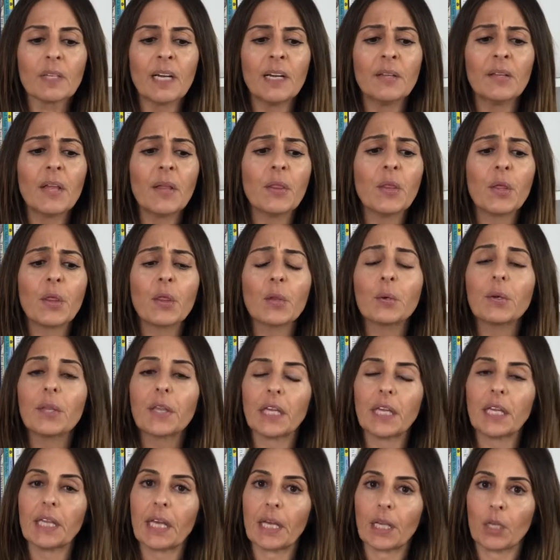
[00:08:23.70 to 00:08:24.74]
And then the third
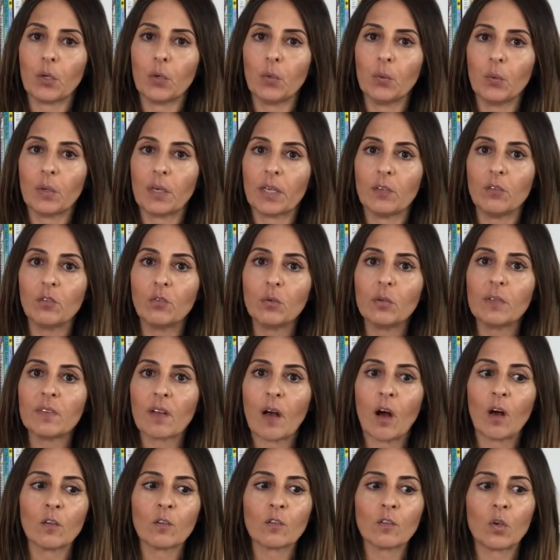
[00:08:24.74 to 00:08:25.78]
thing that you can do is
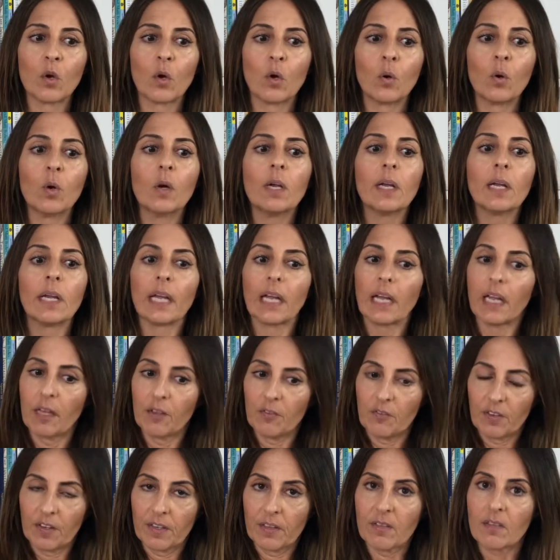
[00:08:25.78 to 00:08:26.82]
also,
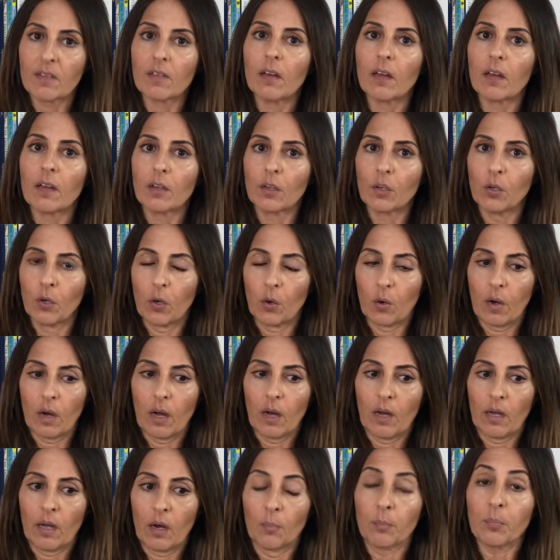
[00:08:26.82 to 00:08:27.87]
if it's
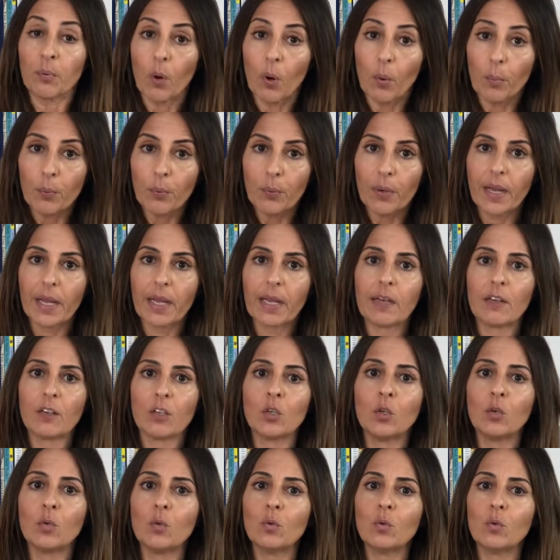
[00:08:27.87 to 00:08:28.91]
appropriate,
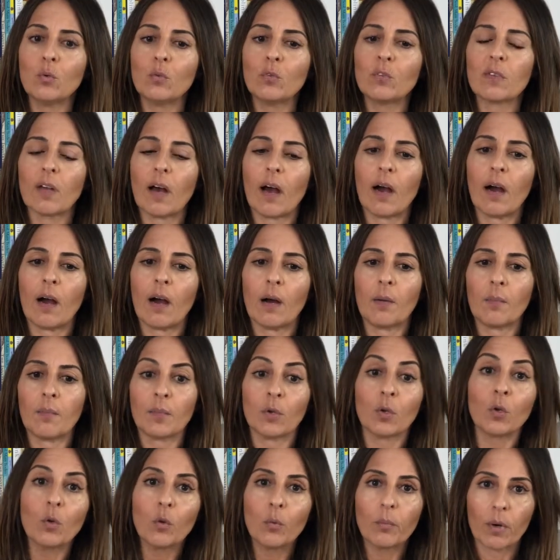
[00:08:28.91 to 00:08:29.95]
use
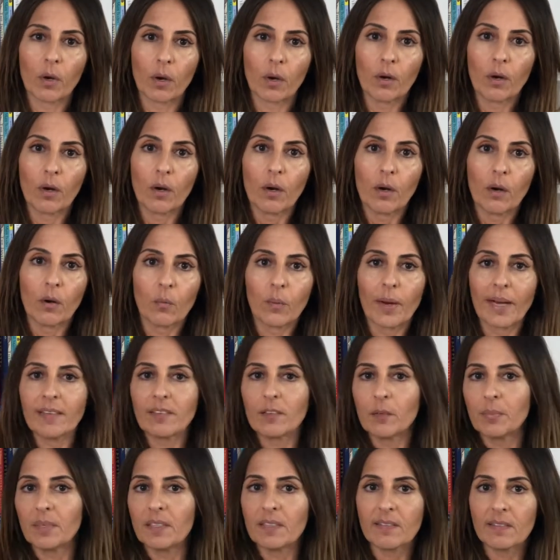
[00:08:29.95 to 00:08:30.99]
humor,
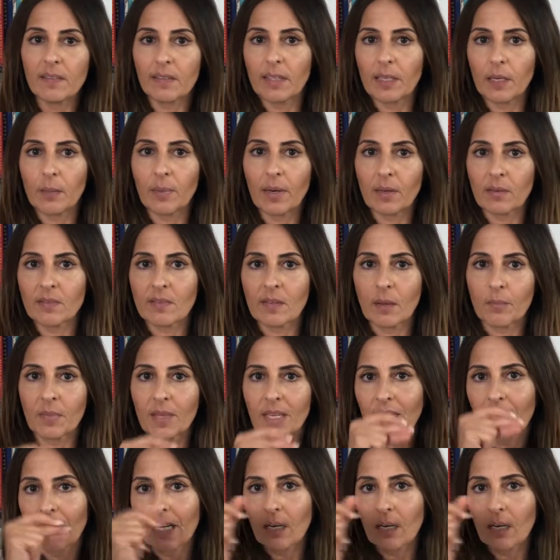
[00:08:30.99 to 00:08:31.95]
right? To be silly about something.